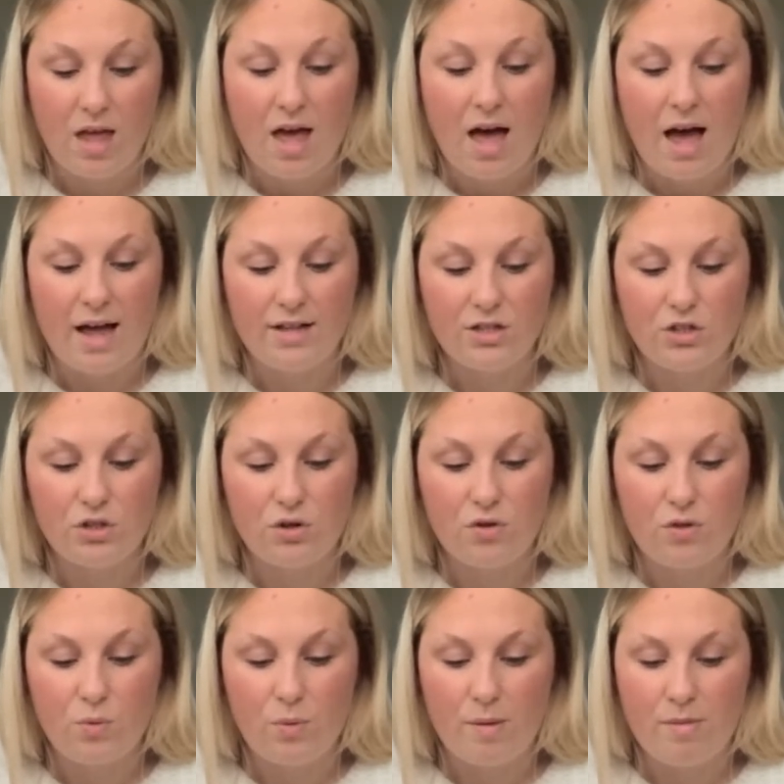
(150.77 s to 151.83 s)
And so
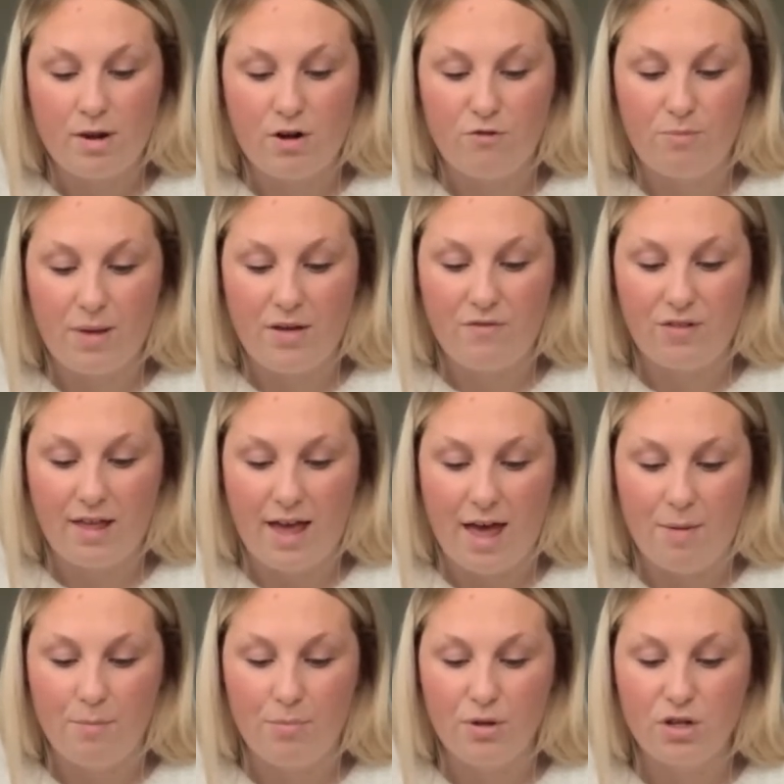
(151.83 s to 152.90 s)
the women of
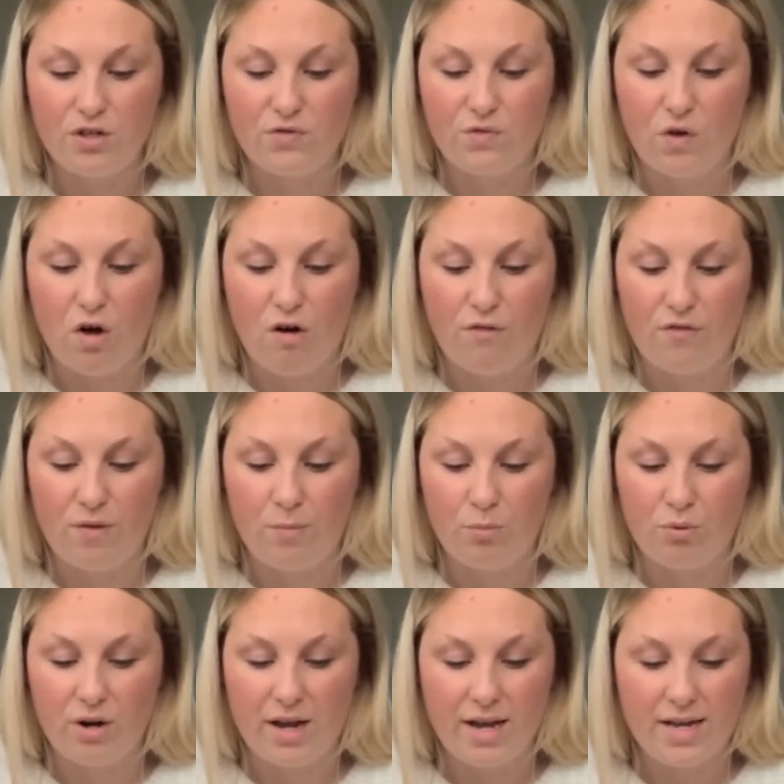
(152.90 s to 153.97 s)
Bethlehem burst forth in
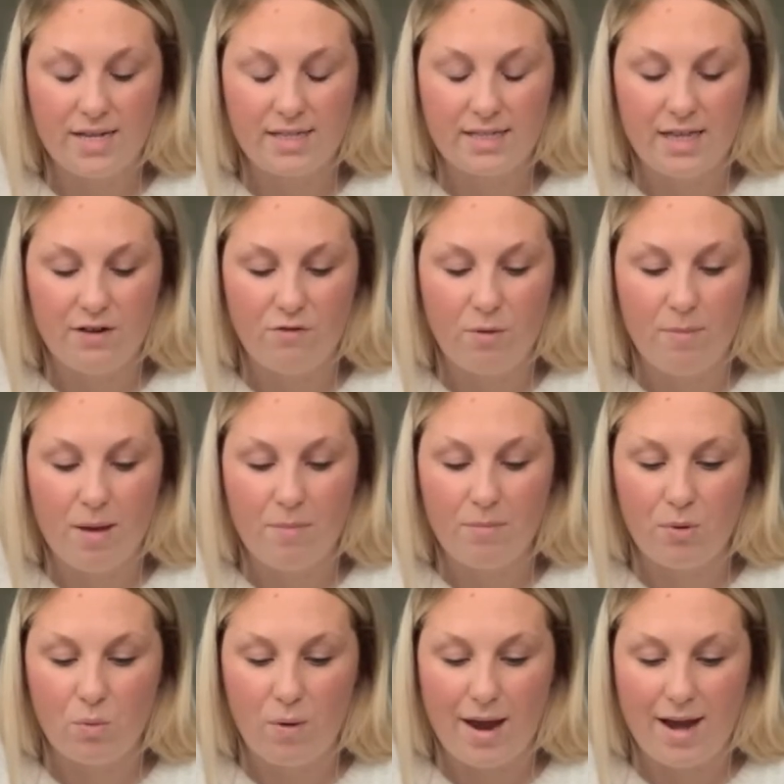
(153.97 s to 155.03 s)
praise. They
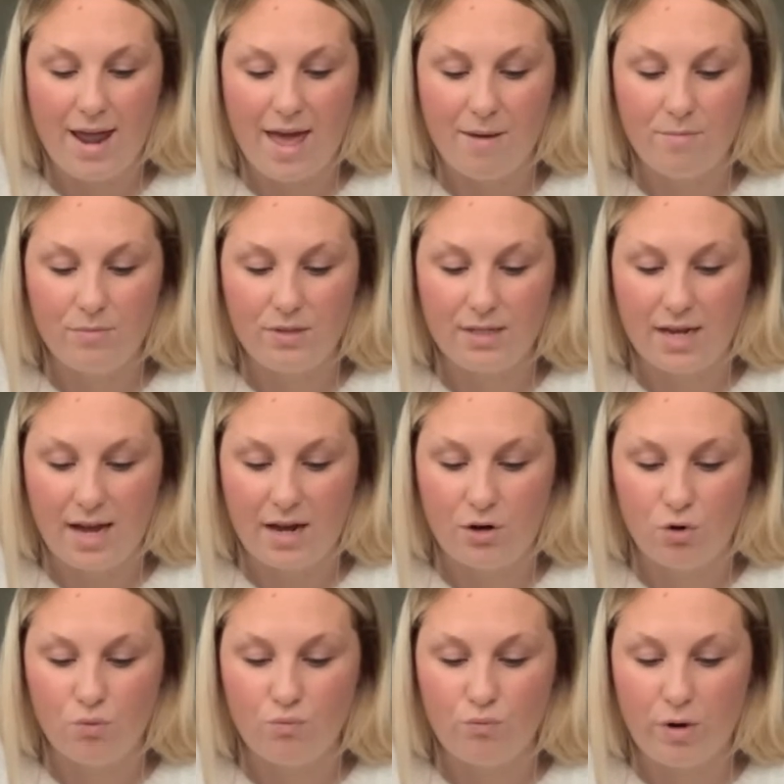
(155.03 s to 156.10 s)
remember when empty and
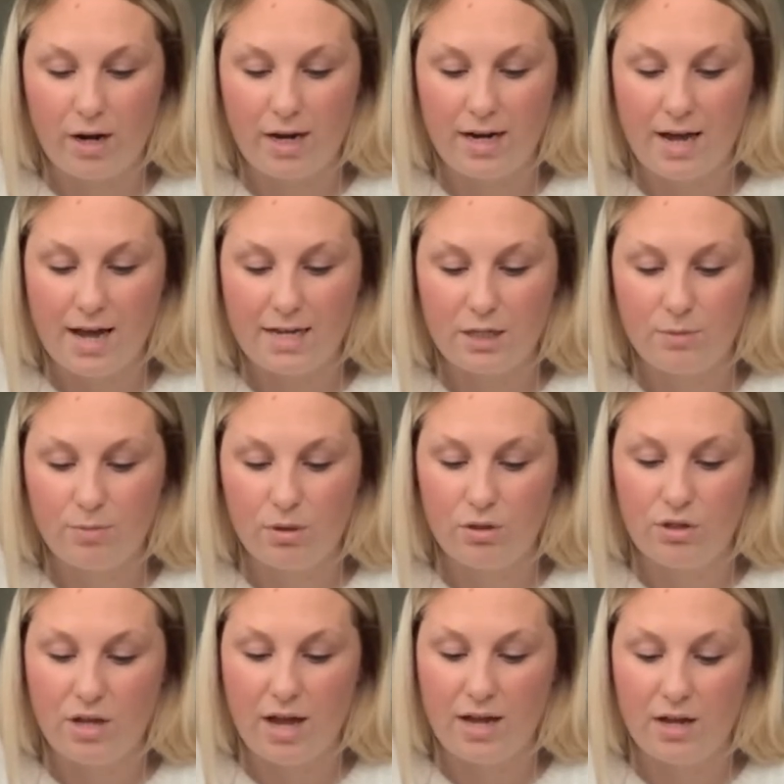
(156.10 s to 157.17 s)
unrecognisable
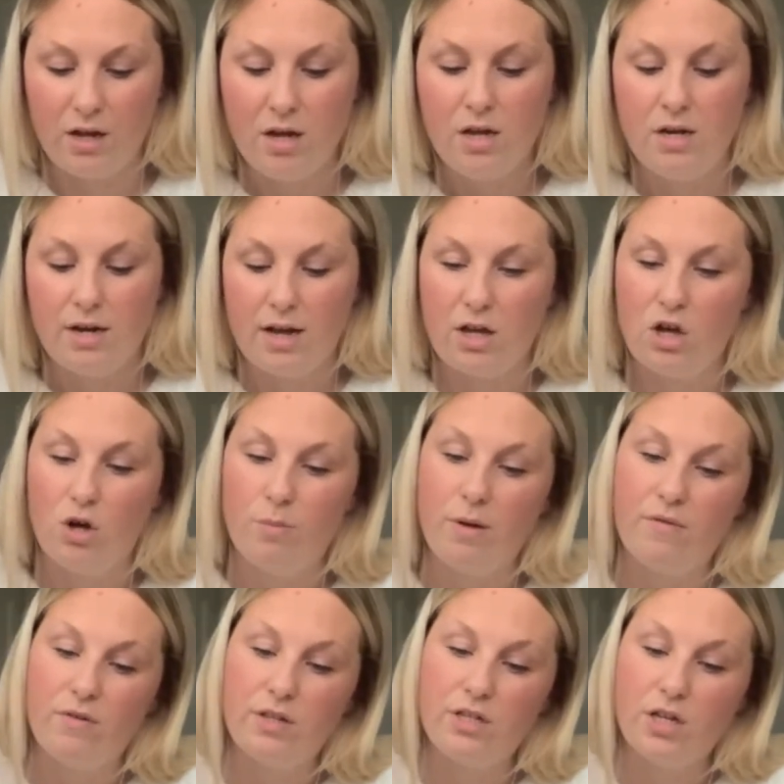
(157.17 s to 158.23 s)
Naomi
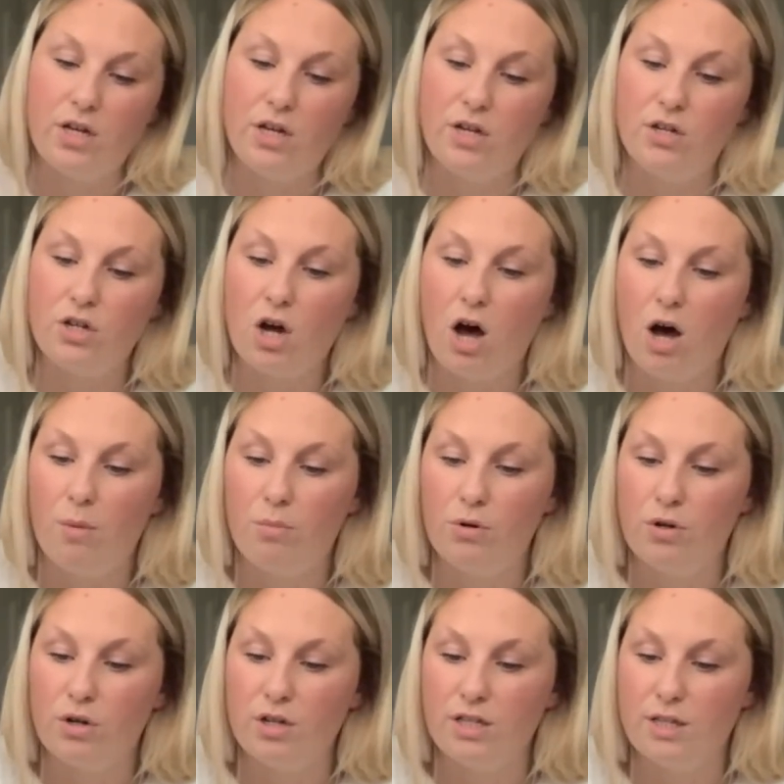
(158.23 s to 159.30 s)
returned,
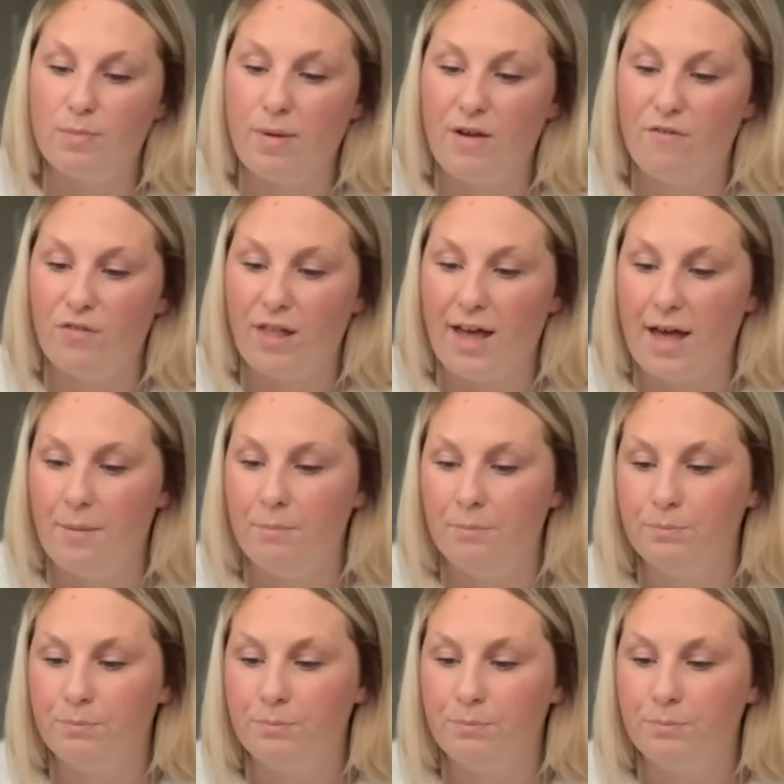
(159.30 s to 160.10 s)
heartbroken, to Bethlehem.